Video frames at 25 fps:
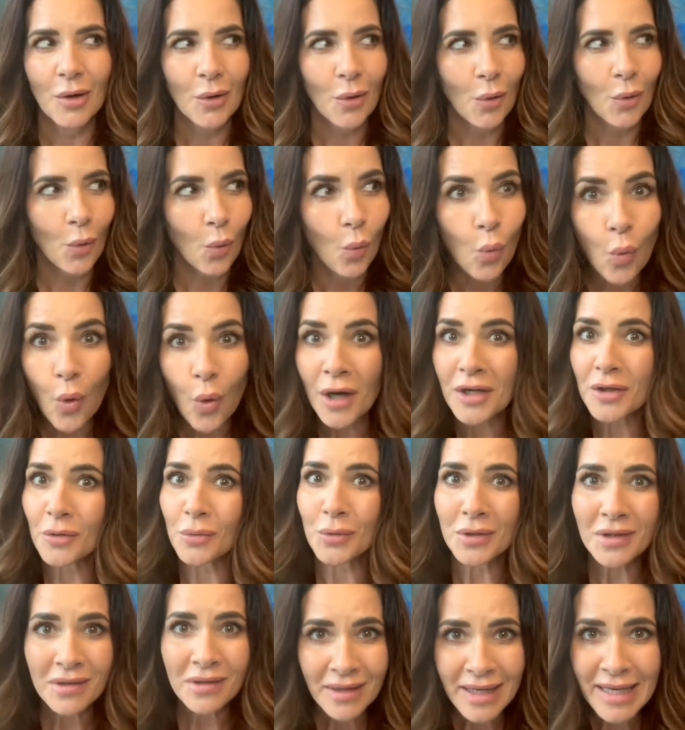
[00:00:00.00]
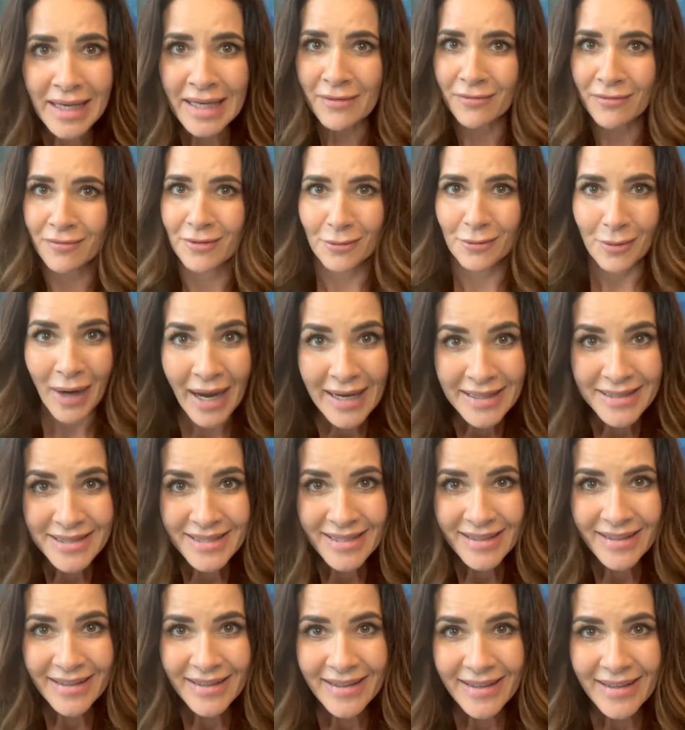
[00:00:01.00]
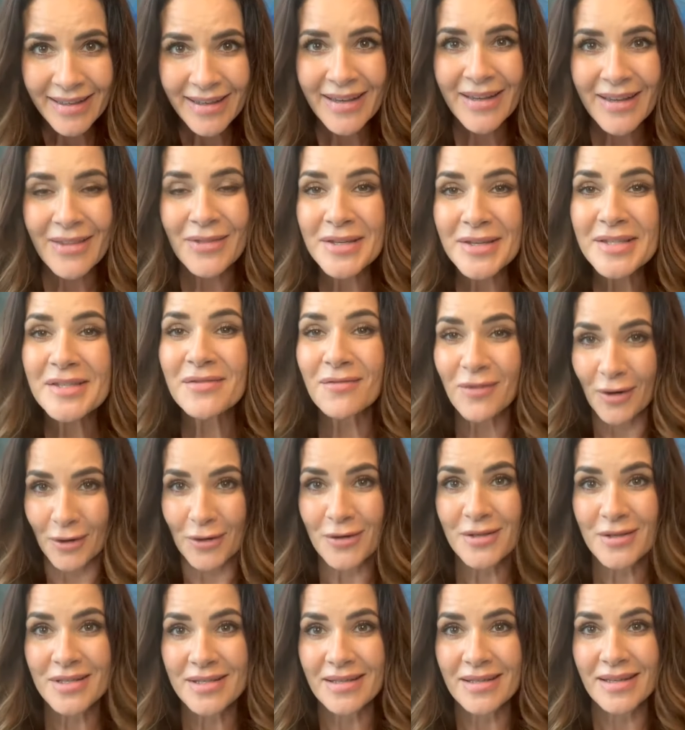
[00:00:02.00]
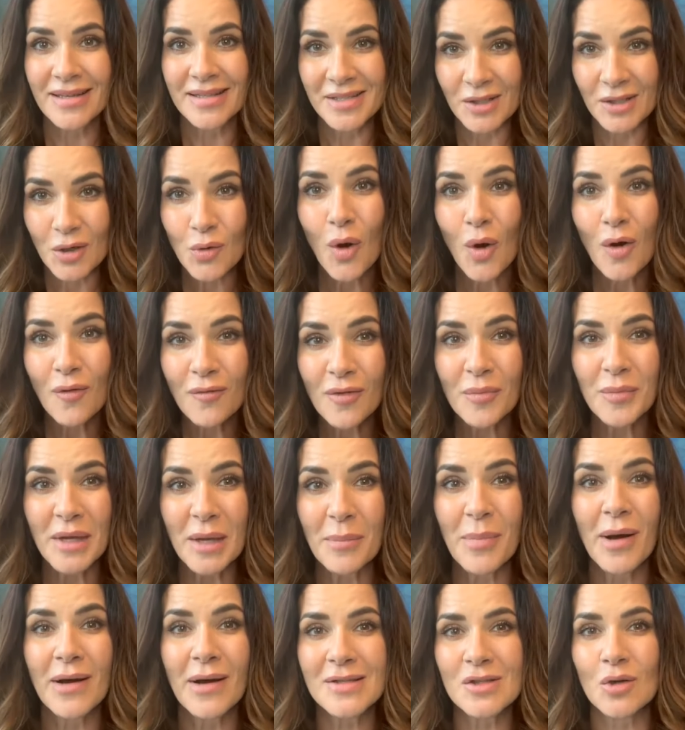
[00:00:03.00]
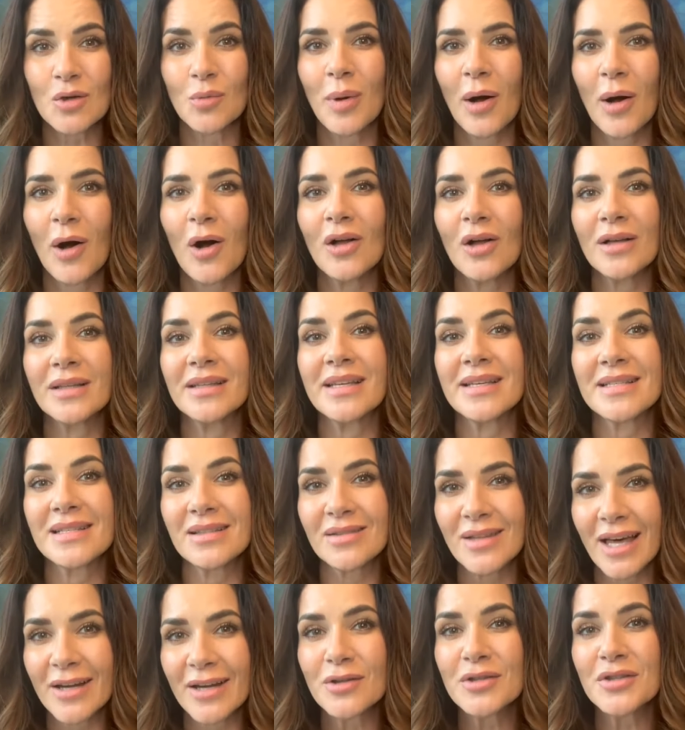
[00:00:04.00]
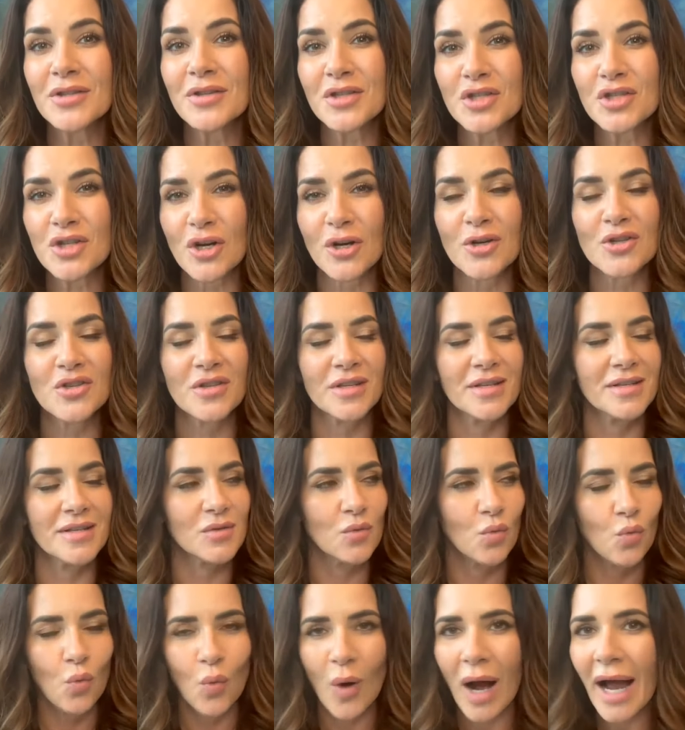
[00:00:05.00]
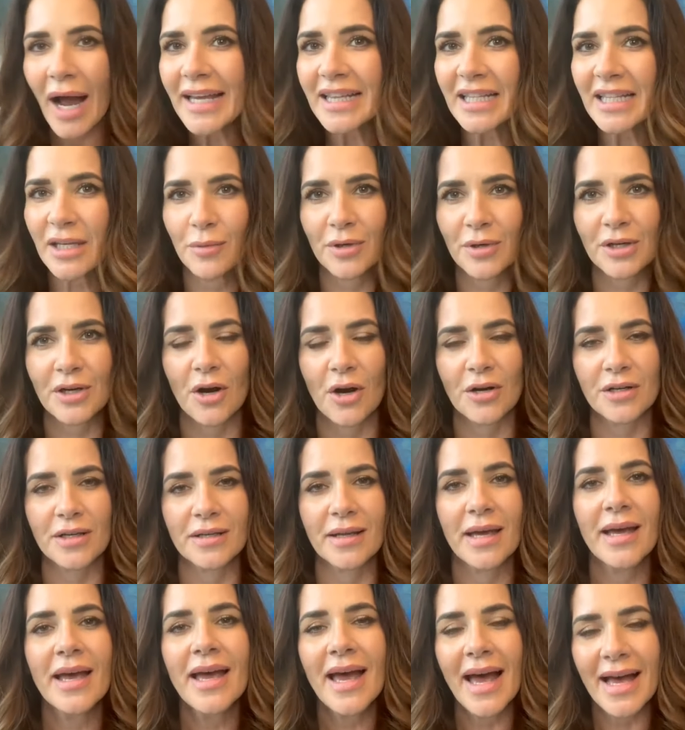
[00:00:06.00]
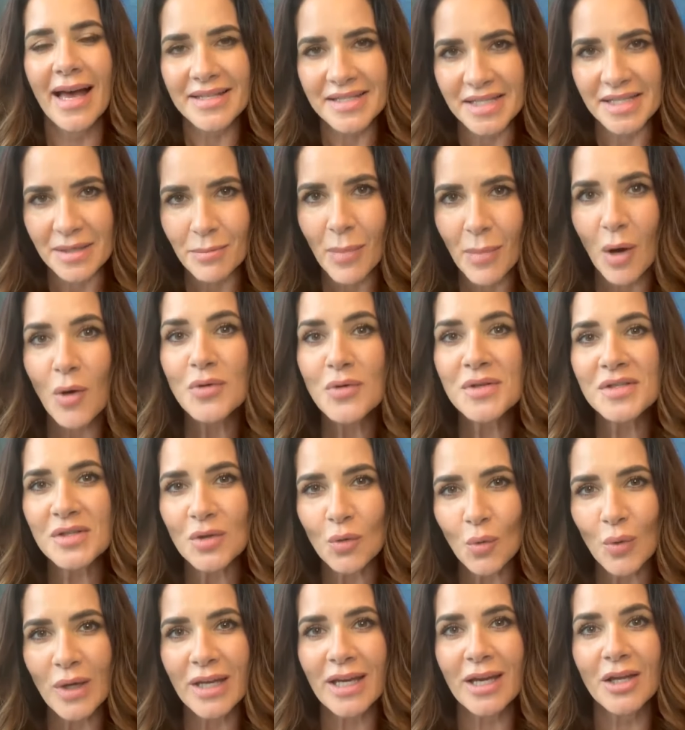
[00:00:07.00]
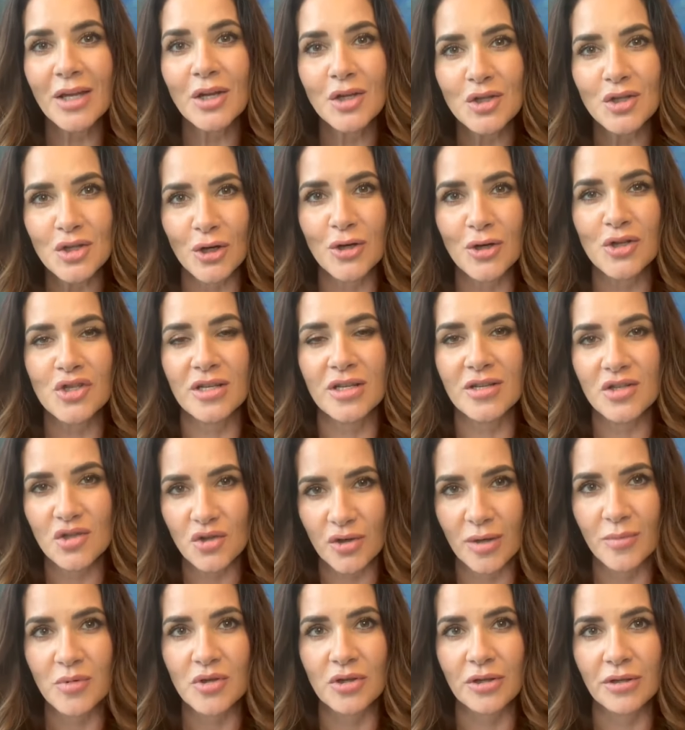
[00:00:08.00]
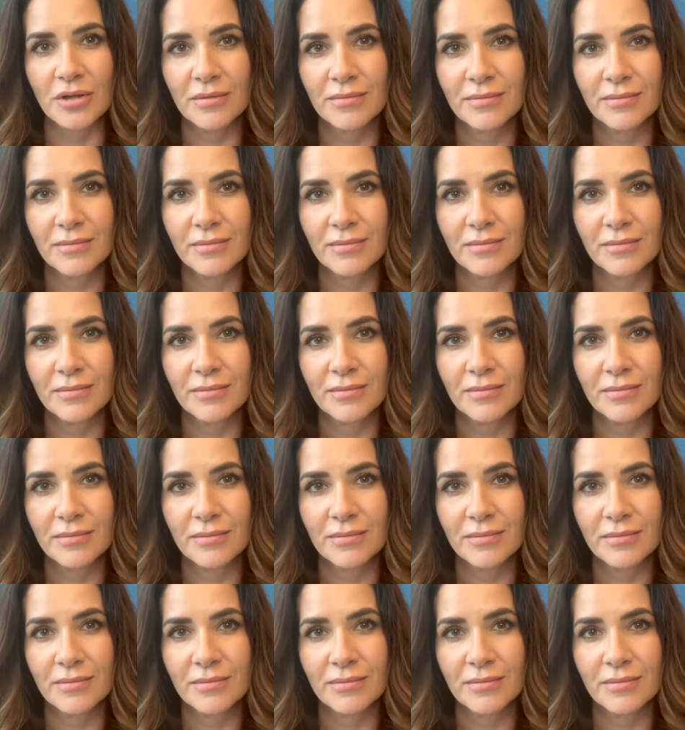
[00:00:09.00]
What a relief, right? This verse, it's a quote from the Apostle Paul in his letter to the church that is widely regarded as the most wicked church in Scripture.